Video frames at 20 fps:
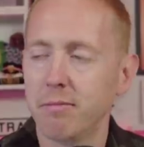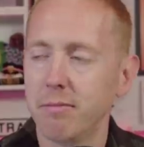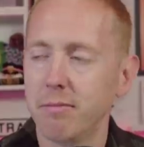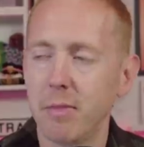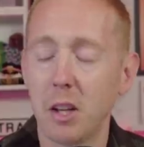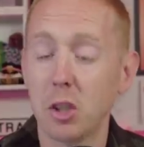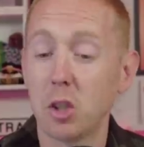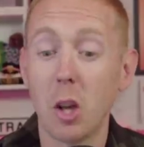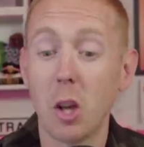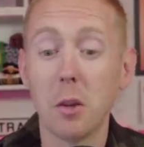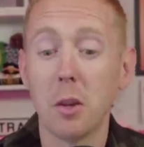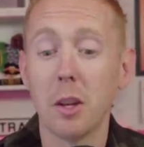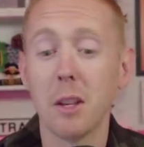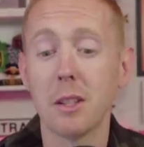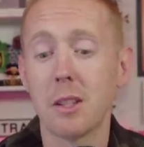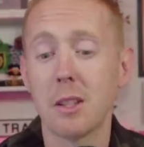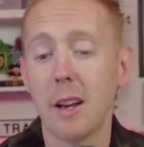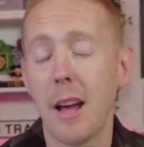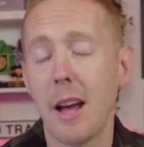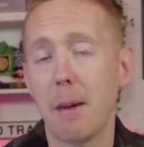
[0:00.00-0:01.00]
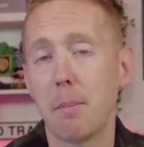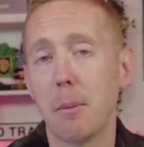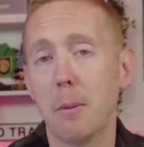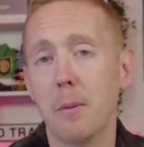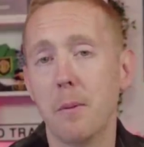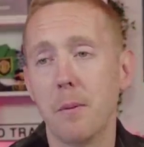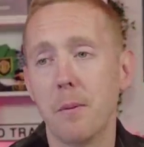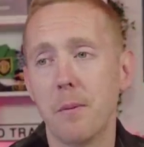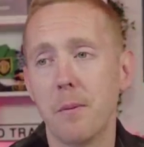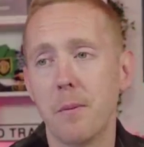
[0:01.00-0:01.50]
I just don't think it's going to happen.
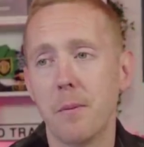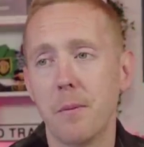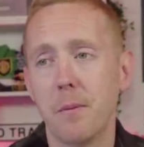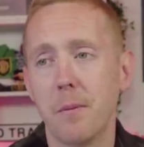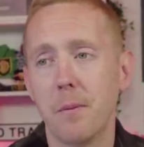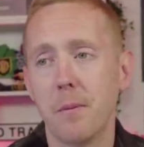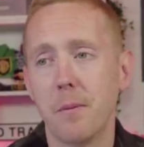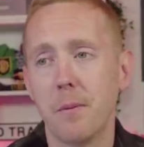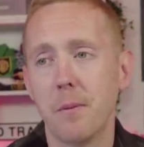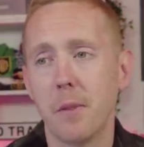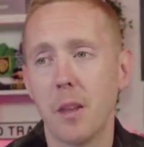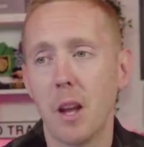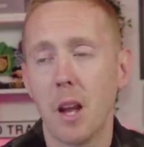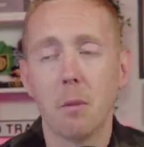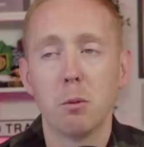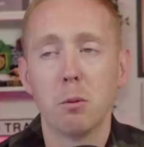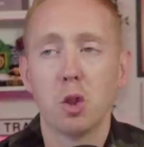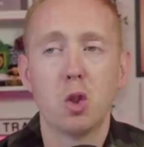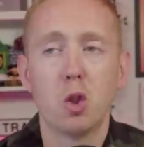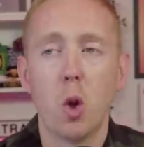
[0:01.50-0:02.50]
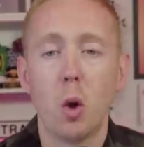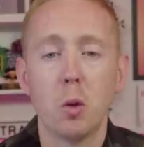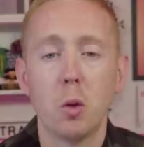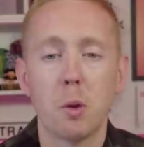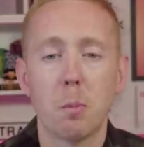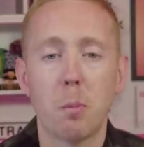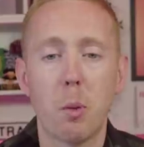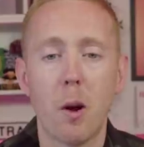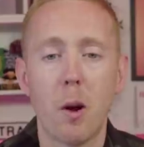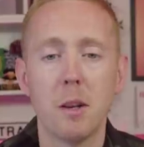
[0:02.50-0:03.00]
And I'm just not
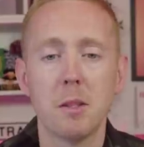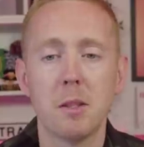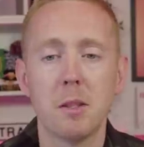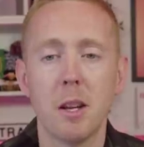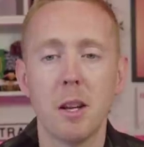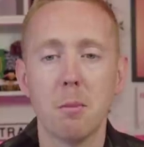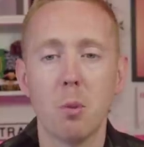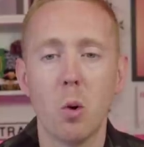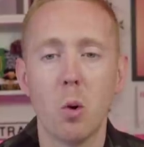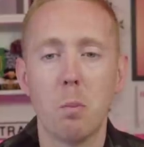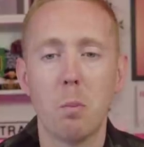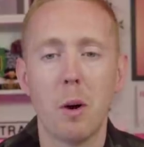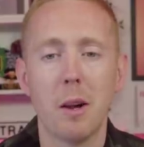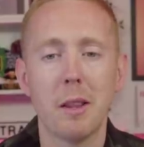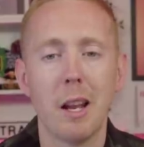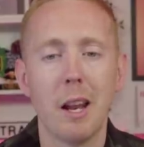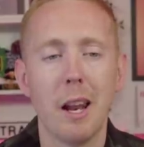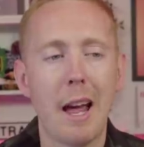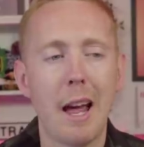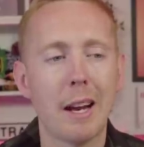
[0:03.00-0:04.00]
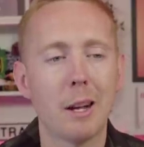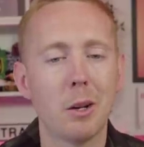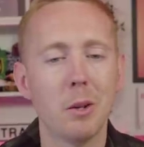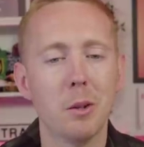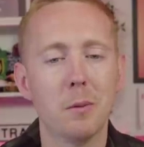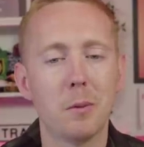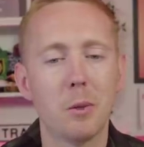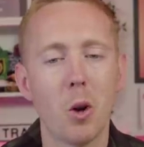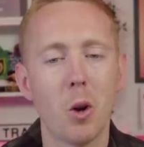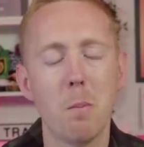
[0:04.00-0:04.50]
surprised anymore by the lack
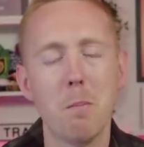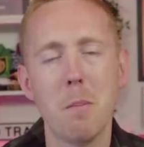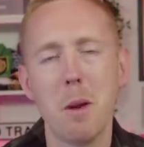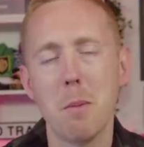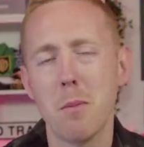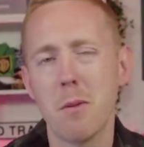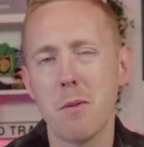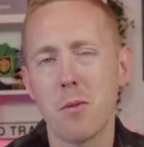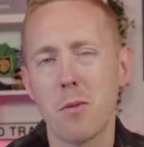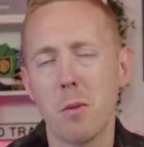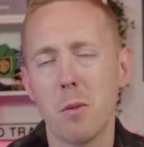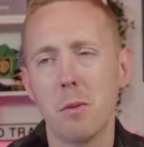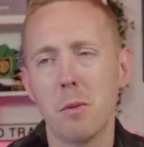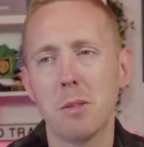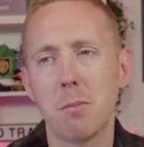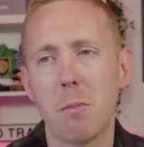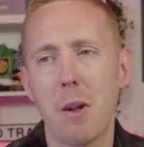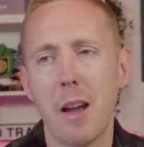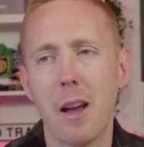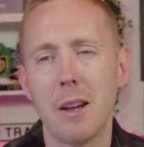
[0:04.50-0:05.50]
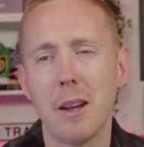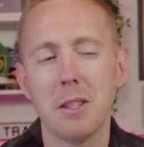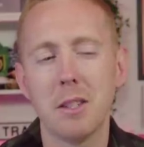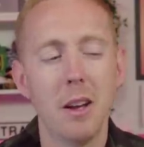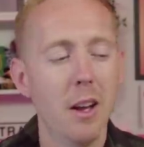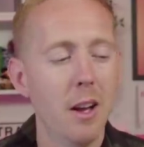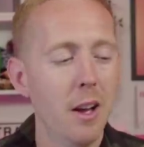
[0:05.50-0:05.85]
of commitment from these players.